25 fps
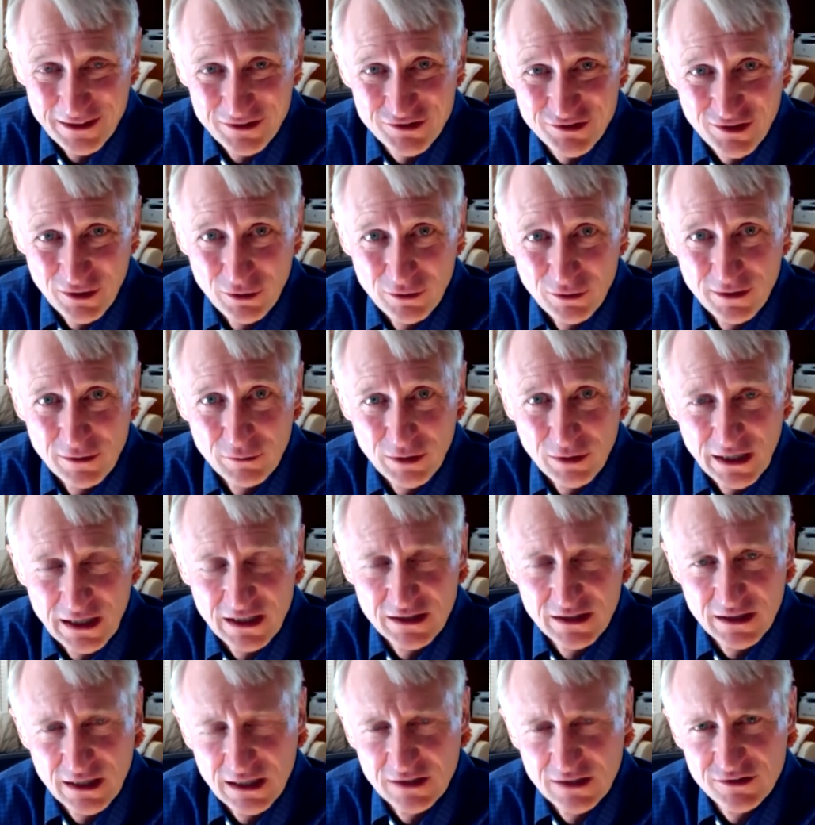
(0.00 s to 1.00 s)
So there,
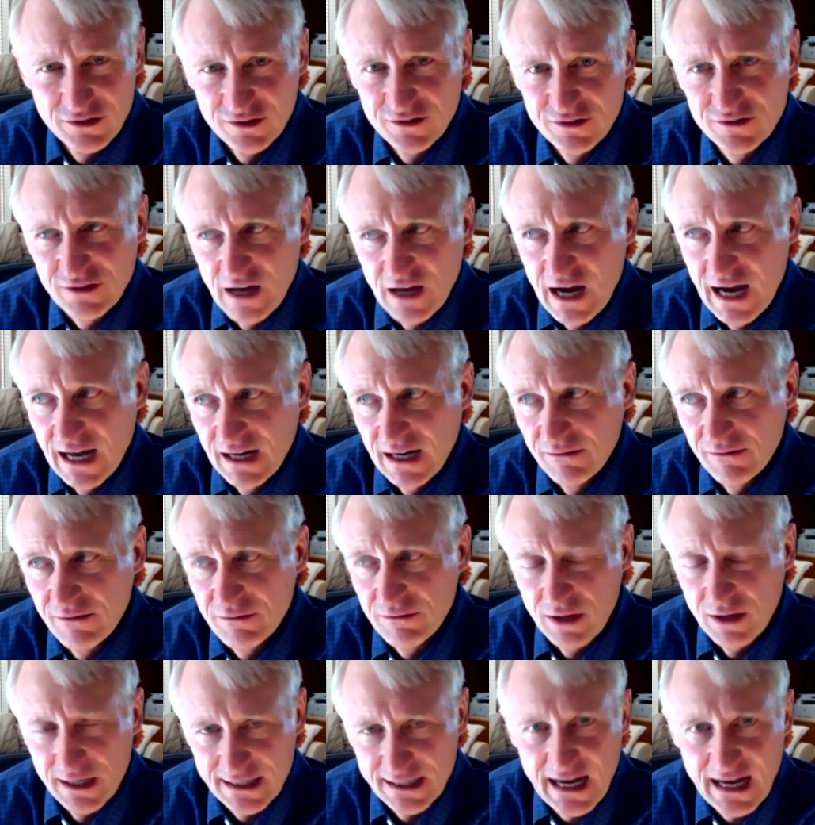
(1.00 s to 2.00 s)
it, it's a sign of
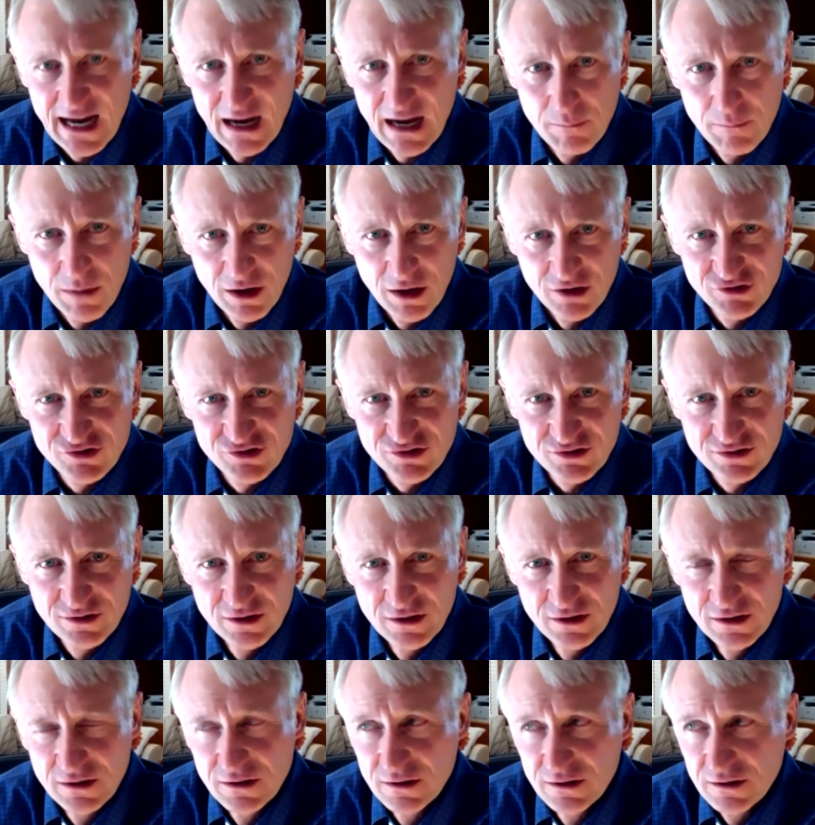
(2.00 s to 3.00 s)
like how much
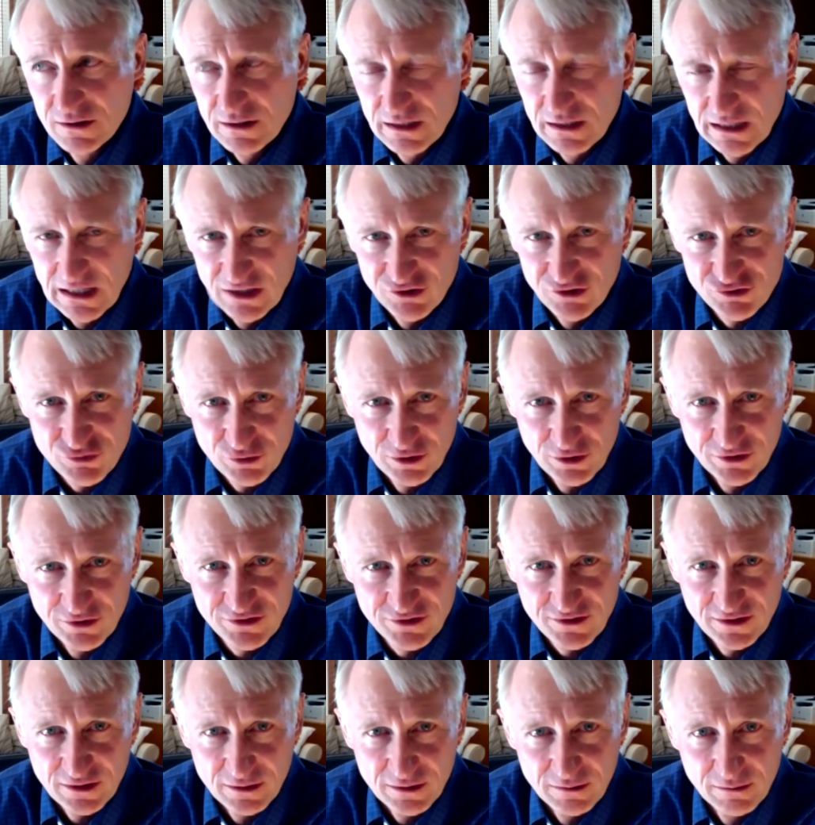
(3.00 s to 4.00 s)

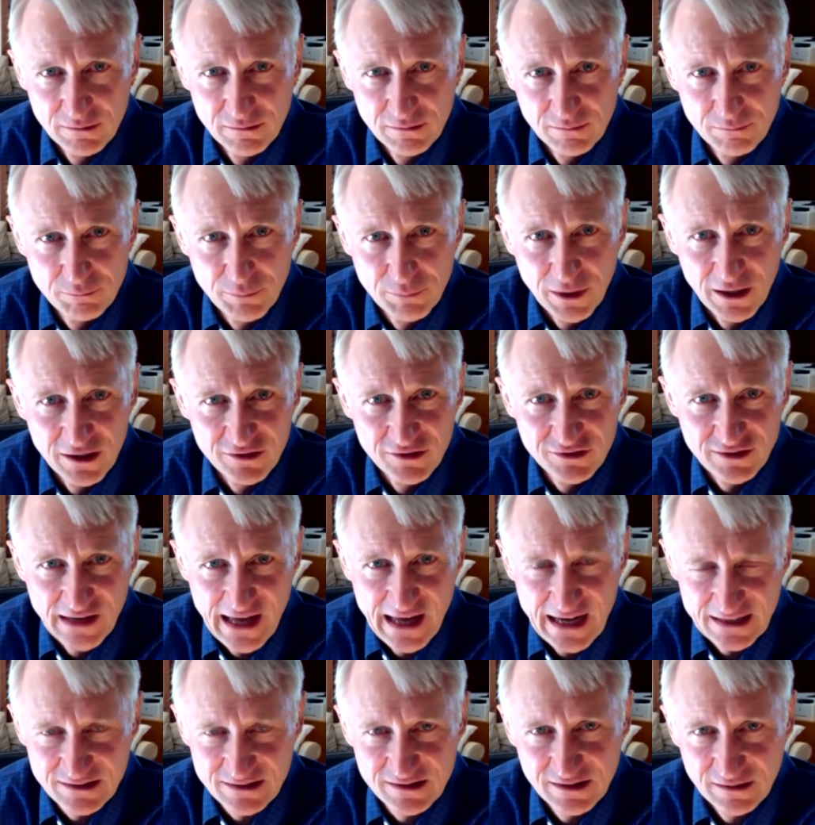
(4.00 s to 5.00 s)
interest and buzz and
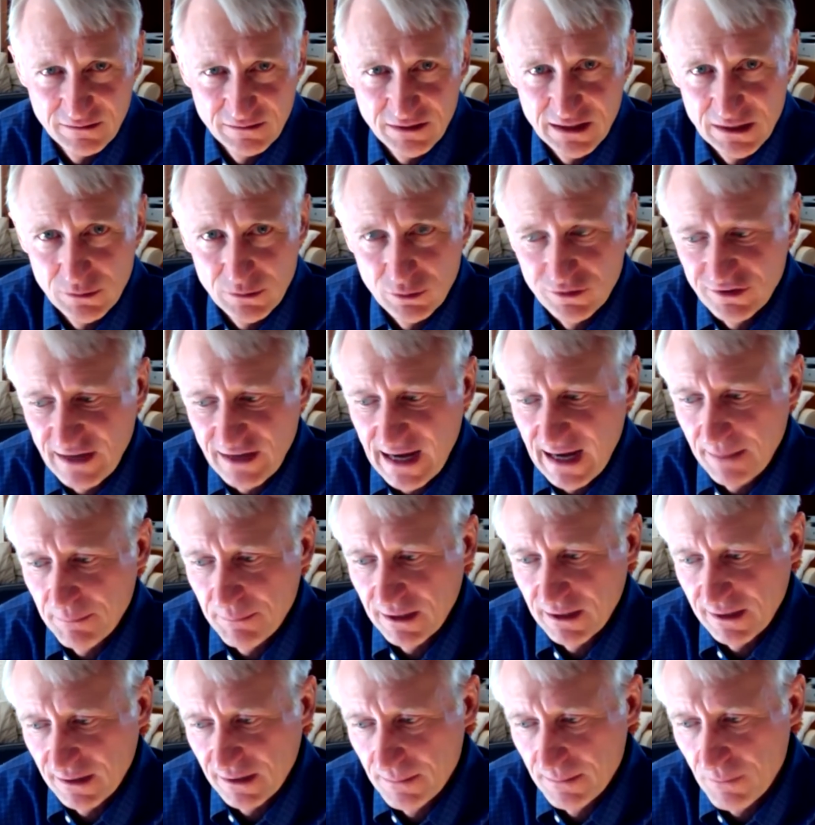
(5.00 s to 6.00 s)
activity was
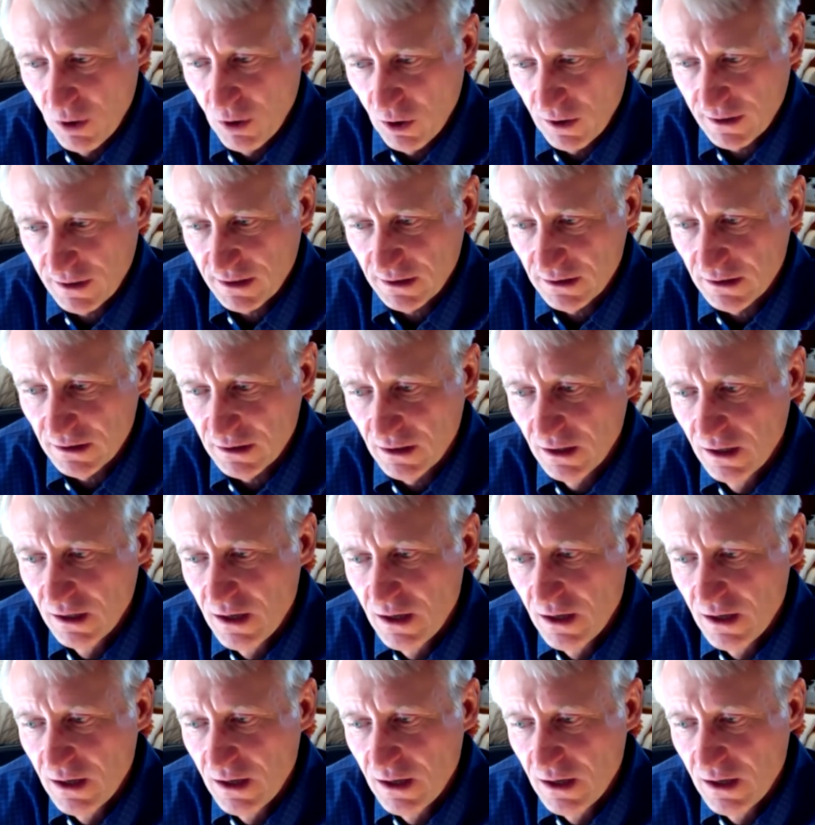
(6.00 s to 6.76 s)
happening in the market.